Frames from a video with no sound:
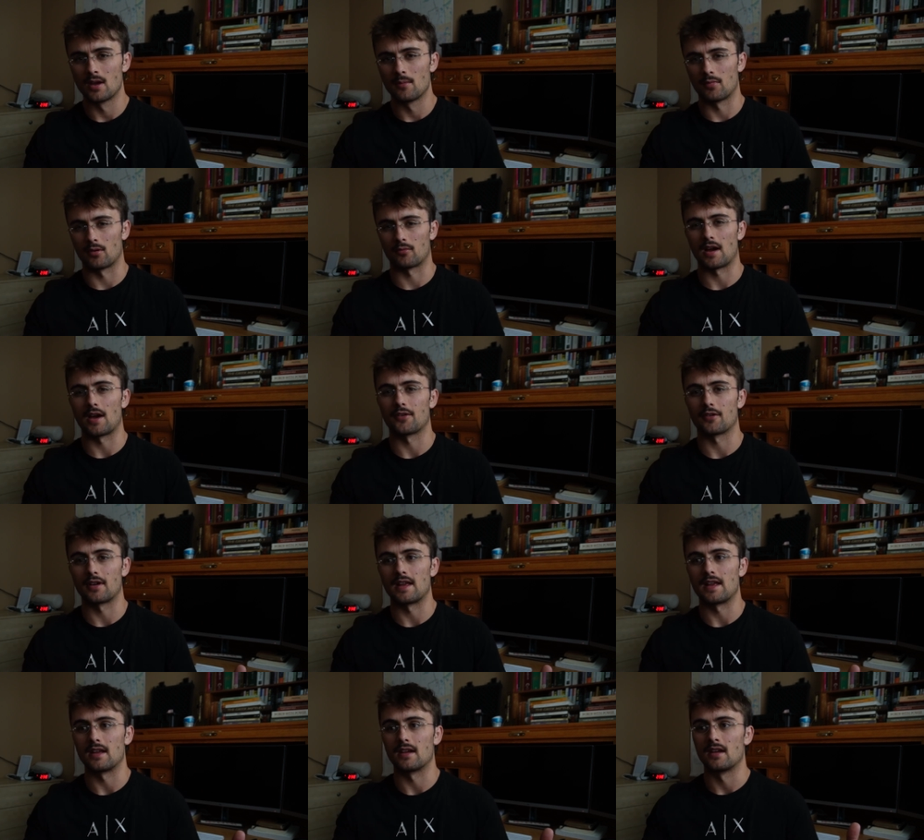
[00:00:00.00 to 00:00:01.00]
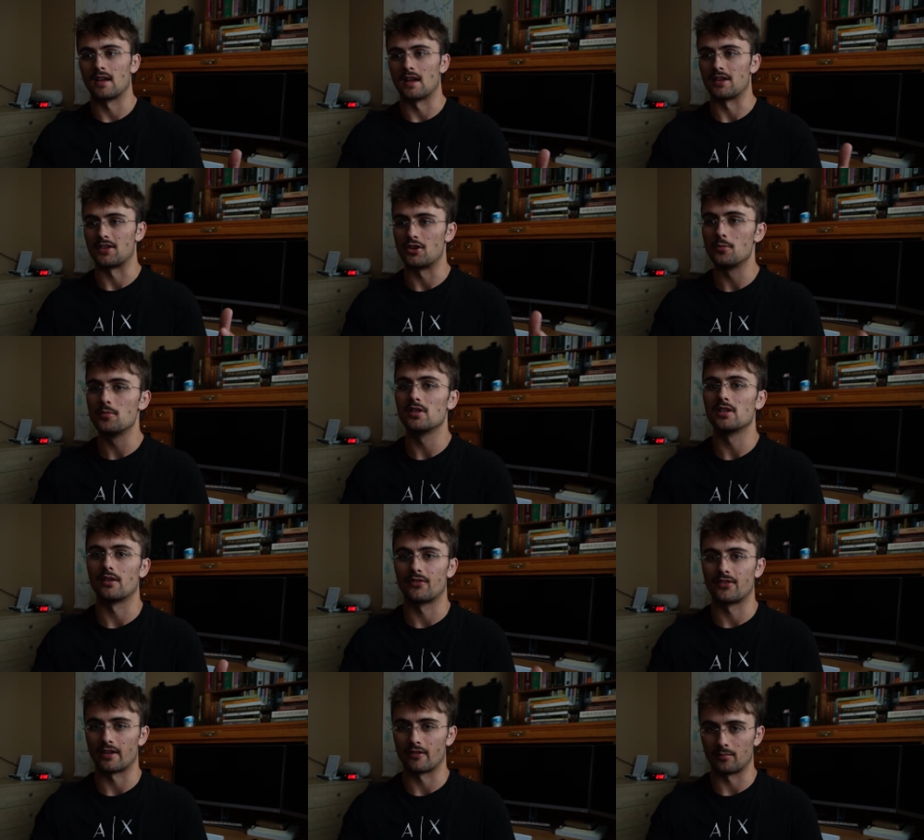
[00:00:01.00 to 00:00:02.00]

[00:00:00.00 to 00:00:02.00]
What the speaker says: but rather a cumulative set